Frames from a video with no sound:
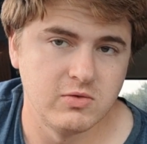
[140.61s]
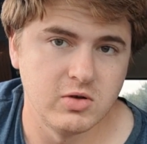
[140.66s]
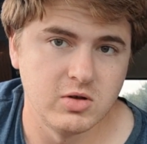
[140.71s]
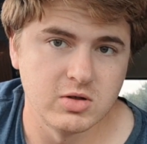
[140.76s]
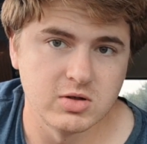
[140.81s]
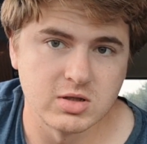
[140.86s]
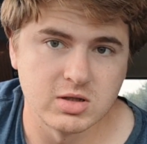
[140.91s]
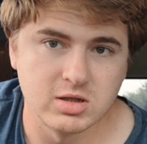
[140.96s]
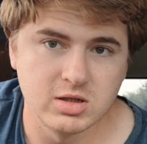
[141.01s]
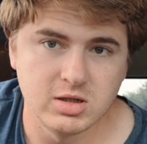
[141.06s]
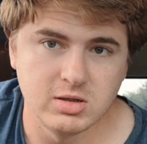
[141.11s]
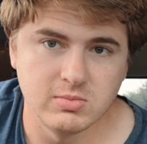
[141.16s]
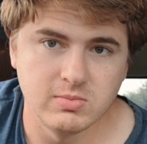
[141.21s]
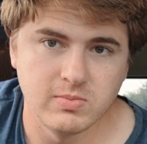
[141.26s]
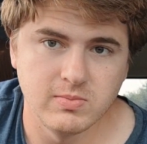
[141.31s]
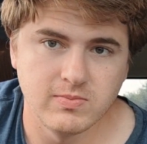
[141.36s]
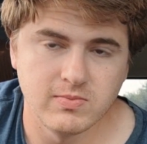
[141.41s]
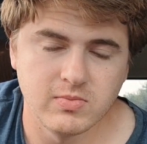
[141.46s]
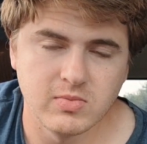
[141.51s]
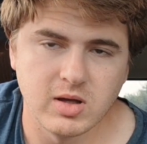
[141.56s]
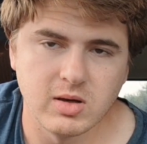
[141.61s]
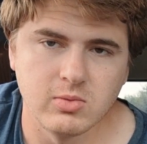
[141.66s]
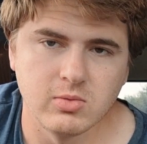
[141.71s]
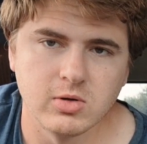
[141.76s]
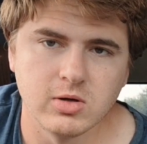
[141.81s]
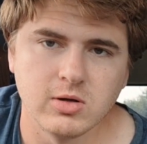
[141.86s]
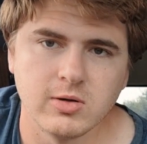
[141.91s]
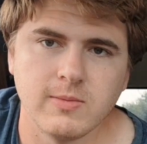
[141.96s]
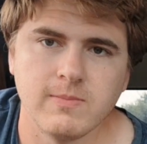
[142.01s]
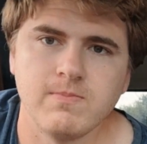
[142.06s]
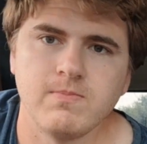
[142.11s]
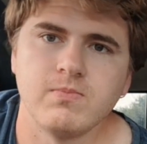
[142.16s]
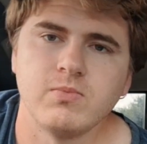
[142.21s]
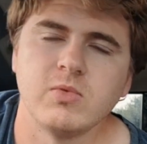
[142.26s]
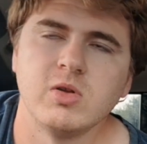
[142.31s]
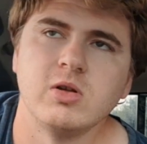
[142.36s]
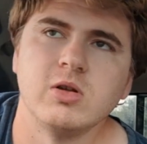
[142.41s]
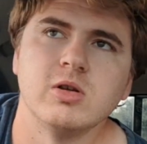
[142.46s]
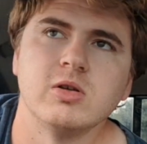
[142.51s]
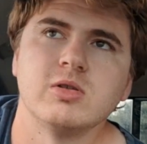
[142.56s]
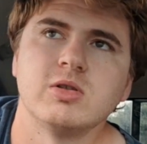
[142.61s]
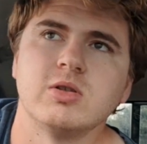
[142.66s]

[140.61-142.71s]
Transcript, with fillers: fall asleep at work, you know?